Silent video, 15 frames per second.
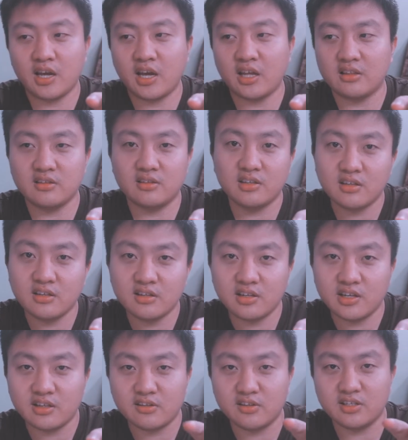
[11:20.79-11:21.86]
until
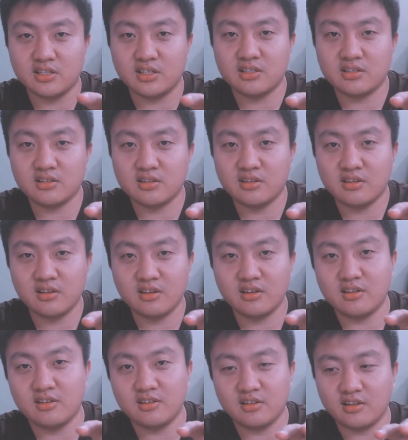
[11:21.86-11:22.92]
it reaches
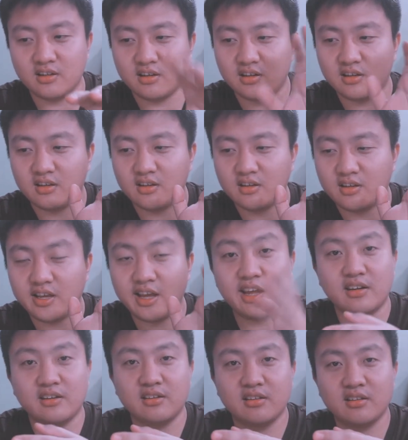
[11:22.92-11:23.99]
the
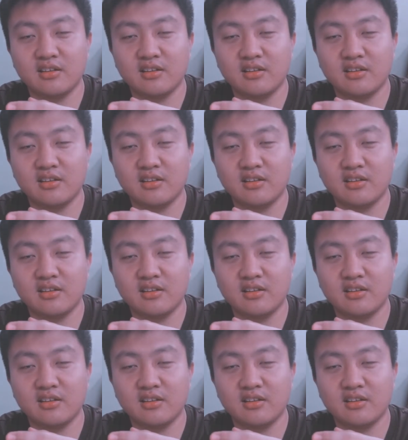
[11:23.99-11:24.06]
end.